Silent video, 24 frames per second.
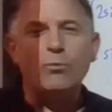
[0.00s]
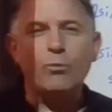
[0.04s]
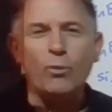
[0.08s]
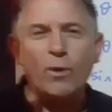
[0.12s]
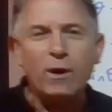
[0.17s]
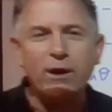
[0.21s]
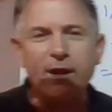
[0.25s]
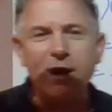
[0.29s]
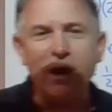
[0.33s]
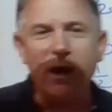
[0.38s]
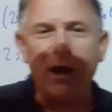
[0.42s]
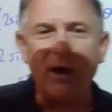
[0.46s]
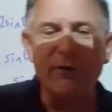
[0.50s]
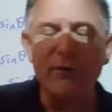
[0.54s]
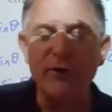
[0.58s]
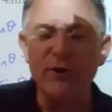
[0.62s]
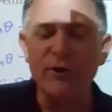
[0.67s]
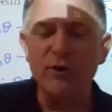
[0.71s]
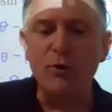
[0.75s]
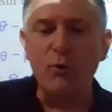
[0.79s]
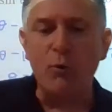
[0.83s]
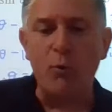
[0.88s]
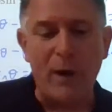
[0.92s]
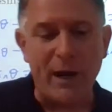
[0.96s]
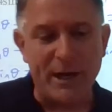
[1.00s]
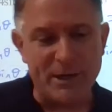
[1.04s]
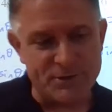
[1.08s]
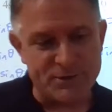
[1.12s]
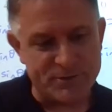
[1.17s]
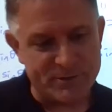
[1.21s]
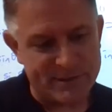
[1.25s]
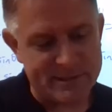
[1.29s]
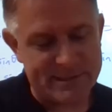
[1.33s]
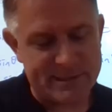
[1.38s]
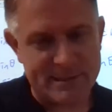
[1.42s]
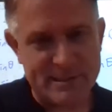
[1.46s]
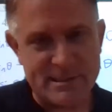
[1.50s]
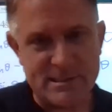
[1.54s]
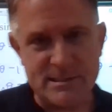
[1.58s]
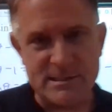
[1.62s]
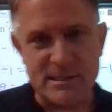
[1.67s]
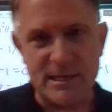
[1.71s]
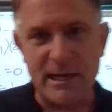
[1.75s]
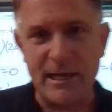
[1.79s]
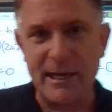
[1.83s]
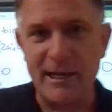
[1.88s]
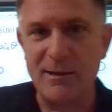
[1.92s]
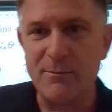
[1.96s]
What other quadrant is
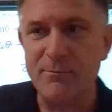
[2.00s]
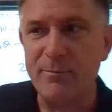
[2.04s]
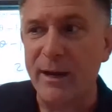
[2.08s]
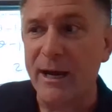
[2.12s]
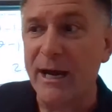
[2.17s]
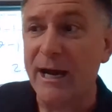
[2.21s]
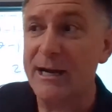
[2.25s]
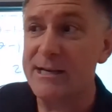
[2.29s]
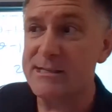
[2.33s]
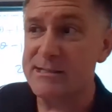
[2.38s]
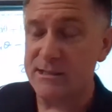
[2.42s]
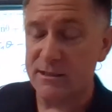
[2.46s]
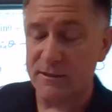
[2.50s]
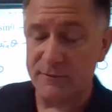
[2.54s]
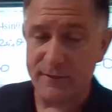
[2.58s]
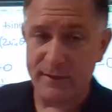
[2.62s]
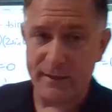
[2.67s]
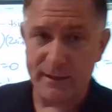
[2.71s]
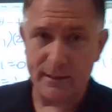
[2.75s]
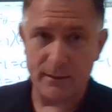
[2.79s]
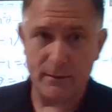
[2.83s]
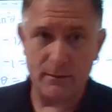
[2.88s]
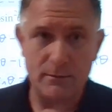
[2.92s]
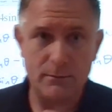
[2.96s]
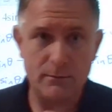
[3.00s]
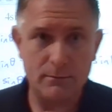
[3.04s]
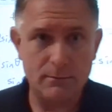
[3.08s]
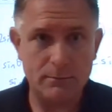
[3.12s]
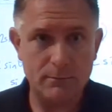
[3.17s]
sine positive in?